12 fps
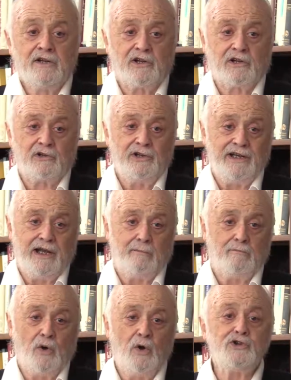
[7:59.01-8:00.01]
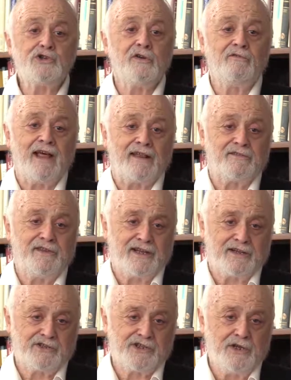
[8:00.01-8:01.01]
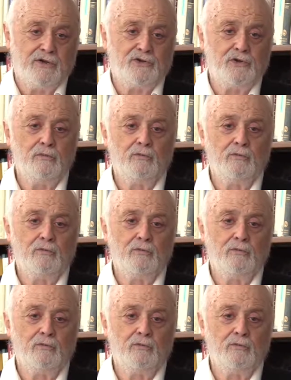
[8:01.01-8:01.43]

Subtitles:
to clean up most of that thick CO2